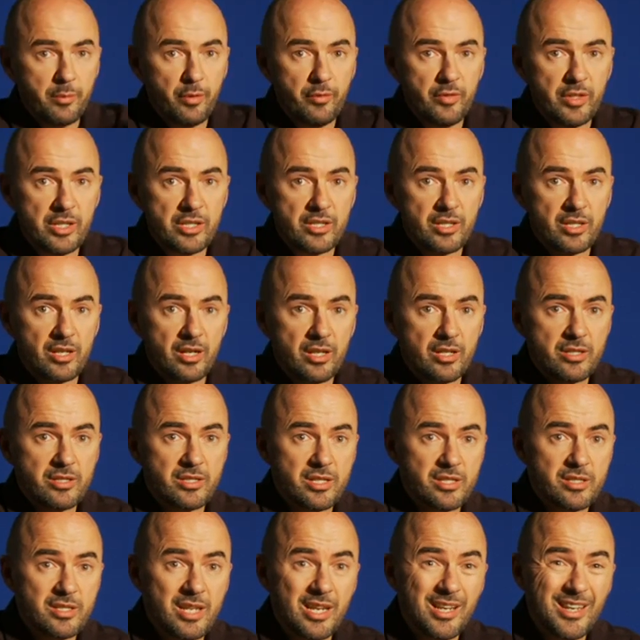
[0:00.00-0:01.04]
moving into the last
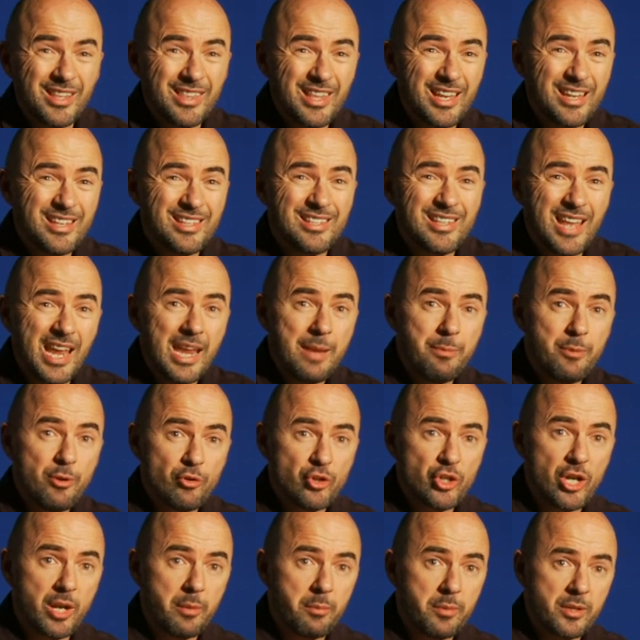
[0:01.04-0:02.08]
16 in their debut
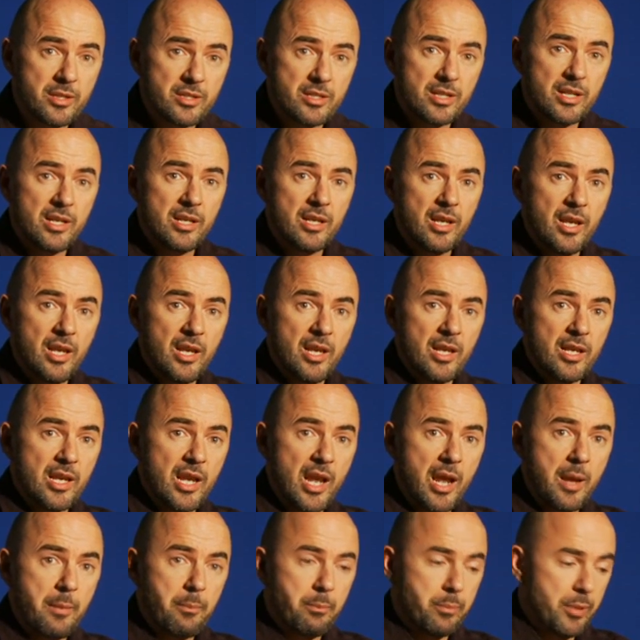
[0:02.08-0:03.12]
Champions League
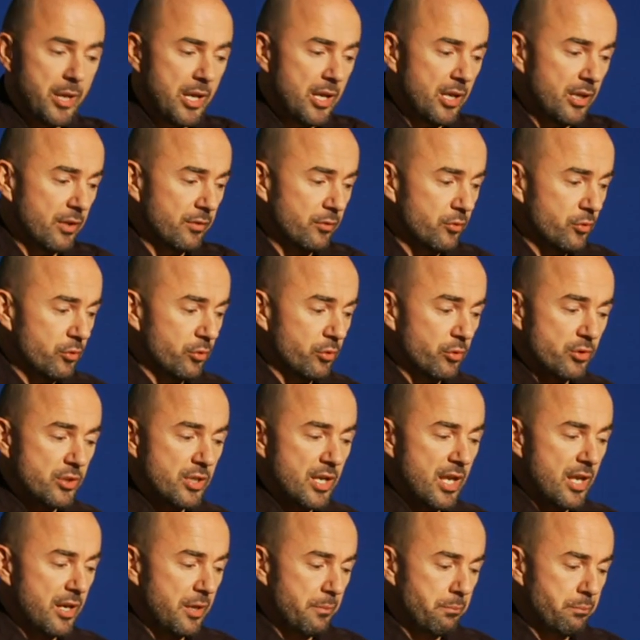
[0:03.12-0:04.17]
campaign, of course.
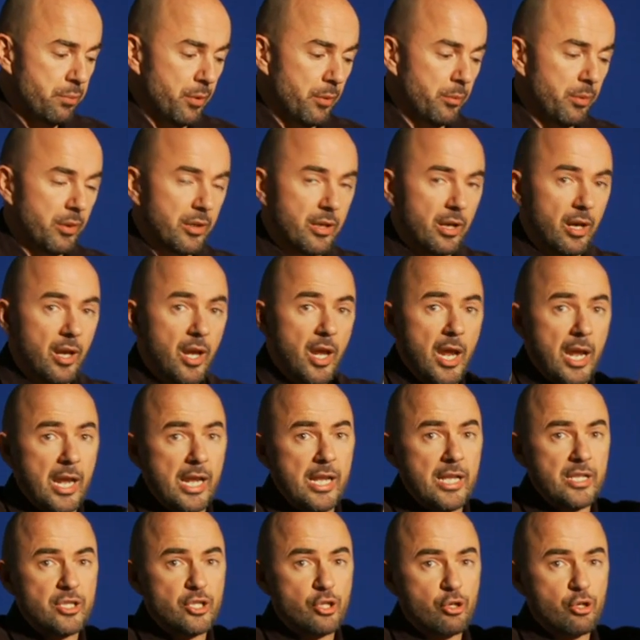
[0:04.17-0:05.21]
La Repubblica. It's